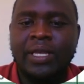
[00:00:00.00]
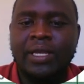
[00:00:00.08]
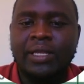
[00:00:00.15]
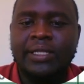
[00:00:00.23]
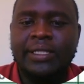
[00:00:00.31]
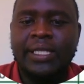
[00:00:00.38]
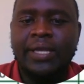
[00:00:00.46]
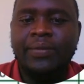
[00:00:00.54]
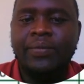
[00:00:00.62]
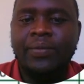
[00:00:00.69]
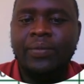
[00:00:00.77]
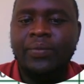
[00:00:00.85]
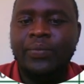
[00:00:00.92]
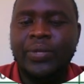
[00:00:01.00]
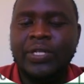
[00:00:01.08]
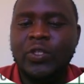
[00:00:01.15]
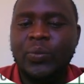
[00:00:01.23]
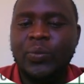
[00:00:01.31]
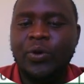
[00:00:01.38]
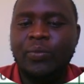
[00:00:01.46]
the same
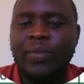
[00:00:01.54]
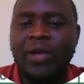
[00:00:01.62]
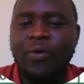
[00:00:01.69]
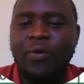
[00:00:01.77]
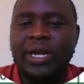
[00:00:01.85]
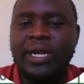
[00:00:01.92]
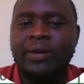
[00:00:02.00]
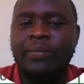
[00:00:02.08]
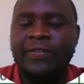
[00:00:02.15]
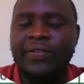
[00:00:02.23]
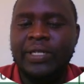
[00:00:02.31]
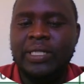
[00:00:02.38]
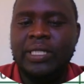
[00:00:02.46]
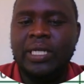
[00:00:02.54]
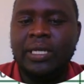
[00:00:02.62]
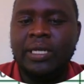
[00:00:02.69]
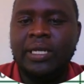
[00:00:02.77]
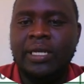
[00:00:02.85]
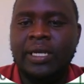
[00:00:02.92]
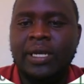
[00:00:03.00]
principle by Warren Buffett.
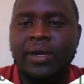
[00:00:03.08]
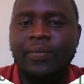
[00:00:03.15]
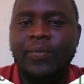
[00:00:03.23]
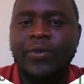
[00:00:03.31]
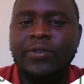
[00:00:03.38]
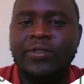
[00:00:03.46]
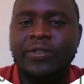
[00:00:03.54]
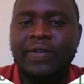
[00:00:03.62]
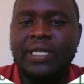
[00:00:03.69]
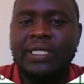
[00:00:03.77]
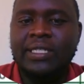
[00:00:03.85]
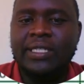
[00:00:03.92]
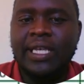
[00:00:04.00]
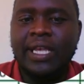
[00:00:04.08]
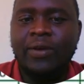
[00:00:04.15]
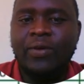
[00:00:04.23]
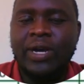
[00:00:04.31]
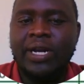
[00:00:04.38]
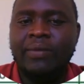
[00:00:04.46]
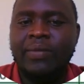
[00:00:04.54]
Most of us say
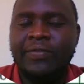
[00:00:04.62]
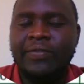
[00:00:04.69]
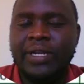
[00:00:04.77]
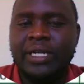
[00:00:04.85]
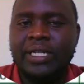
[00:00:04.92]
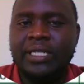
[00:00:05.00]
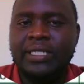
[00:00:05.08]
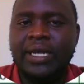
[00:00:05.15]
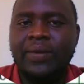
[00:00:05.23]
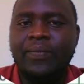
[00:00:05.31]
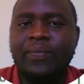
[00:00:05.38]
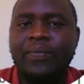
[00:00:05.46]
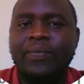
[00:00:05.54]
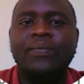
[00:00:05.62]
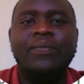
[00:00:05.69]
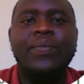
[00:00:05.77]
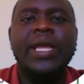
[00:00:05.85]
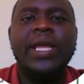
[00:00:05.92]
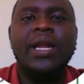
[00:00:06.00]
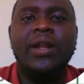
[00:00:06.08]
Warren Buffett is a
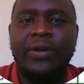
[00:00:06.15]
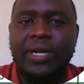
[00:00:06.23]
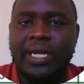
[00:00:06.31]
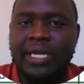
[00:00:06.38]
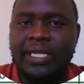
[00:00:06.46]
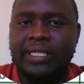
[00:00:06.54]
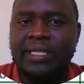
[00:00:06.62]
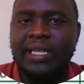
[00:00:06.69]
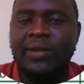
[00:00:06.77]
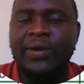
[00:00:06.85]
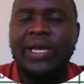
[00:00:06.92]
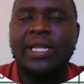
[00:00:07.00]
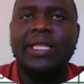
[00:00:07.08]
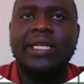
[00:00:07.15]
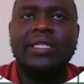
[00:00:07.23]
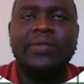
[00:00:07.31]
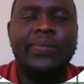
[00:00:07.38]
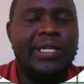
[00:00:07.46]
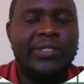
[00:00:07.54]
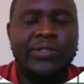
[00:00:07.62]
billionaire, is the
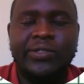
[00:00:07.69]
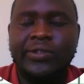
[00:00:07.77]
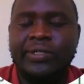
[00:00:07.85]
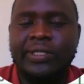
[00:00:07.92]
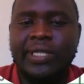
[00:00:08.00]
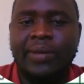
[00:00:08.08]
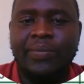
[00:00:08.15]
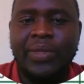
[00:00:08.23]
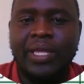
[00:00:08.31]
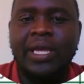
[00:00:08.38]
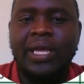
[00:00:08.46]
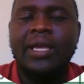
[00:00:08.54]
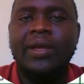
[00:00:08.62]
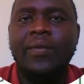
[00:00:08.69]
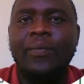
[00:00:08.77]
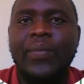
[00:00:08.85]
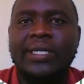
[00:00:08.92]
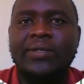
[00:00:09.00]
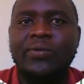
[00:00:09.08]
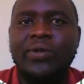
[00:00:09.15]
wealthiest person or something.
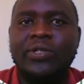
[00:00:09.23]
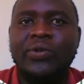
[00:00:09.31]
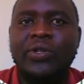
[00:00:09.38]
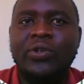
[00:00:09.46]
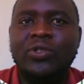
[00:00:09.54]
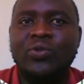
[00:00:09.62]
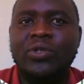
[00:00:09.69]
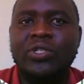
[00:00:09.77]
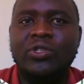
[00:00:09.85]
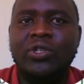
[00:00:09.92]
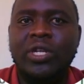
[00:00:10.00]
But what we don't want to